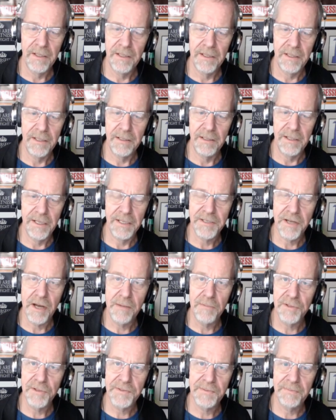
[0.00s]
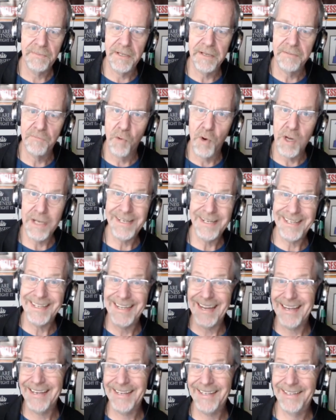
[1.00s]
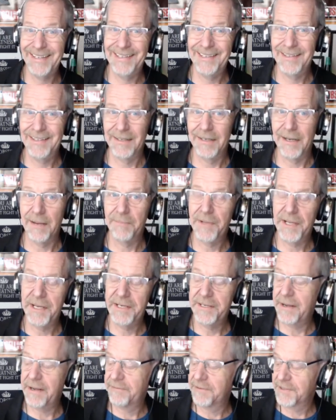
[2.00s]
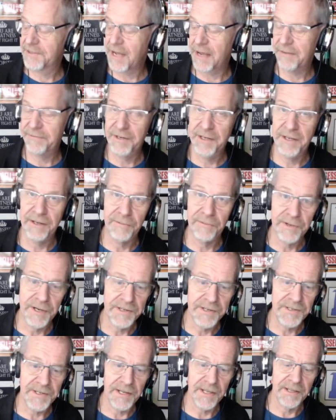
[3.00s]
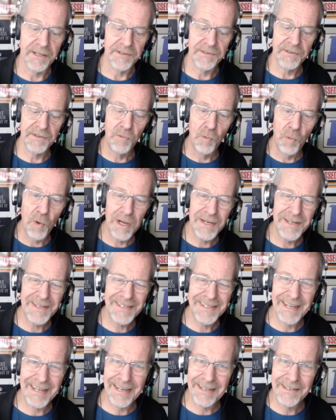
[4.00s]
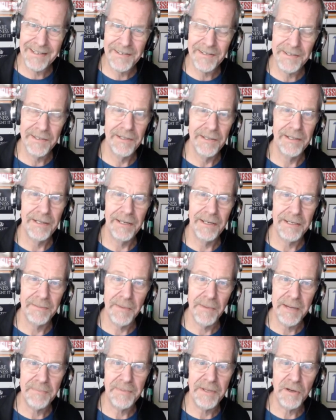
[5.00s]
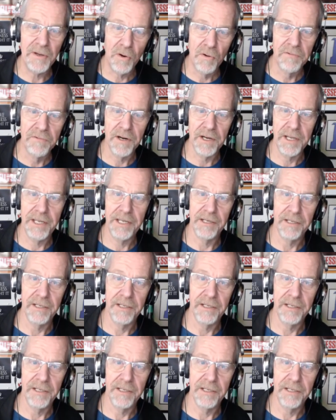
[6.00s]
It's almost, in one sense, and I'm playing devil's advocate when I say this, in one sense, it might be overkill.